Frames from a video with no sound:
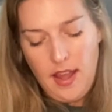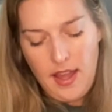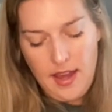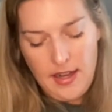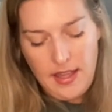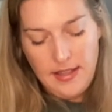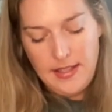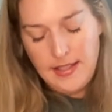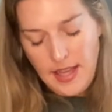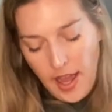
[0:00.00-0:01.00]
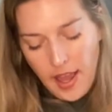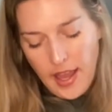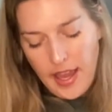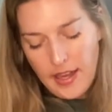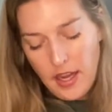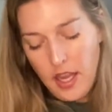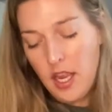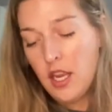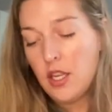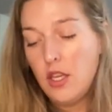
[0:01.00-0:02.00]
and inside
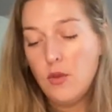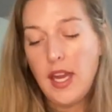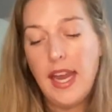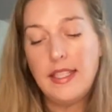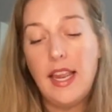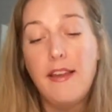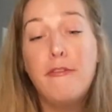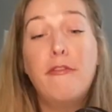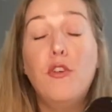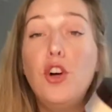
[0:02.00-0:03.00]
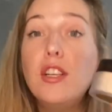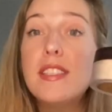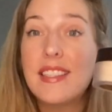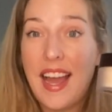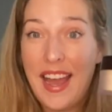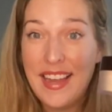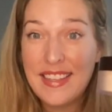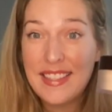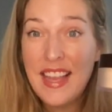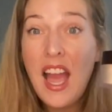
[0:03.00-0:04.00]
you get a full
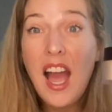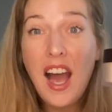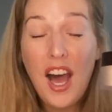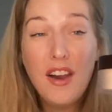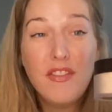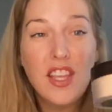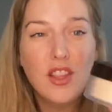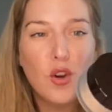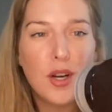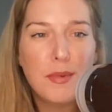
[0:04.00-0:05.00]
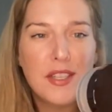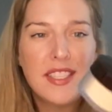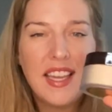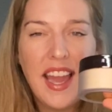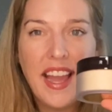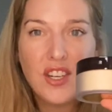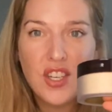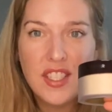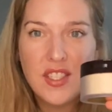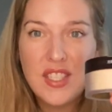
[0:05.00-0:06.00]
size of the Laura Mercier
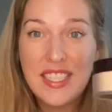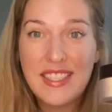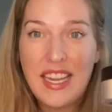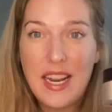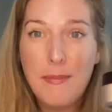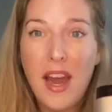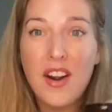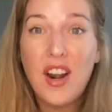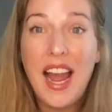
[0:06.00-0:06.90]
translucent setting powder.